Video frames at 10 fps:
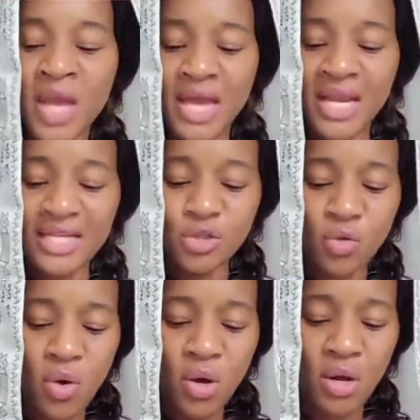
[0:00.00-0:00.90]
And I
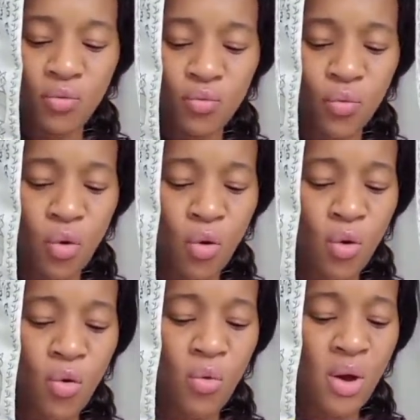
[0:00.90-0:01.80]
saw a
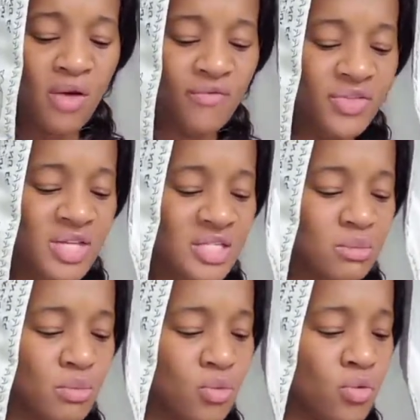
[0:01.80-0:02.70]
row of these
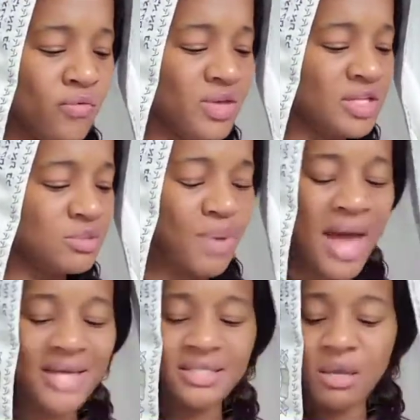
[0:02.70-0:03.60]
movies
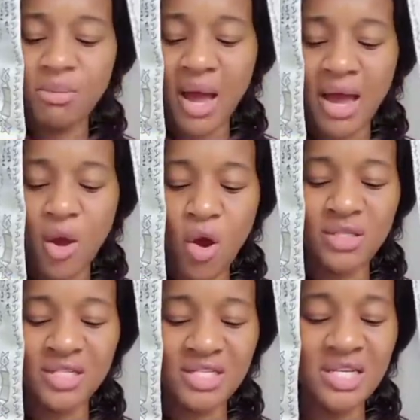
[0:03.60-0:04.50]
passing by on
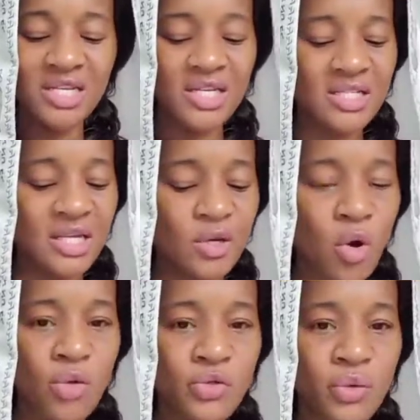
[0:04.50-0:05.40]
CDs and
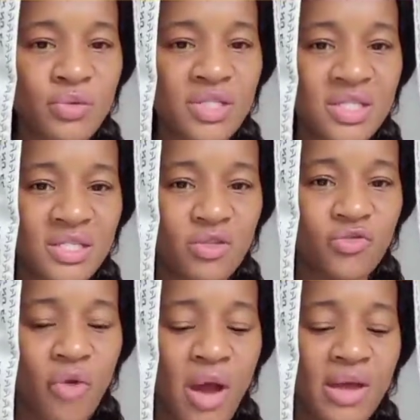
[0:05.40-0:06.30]
also disc
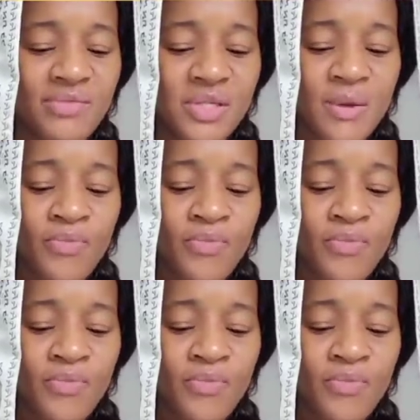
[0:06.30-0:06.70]
drives,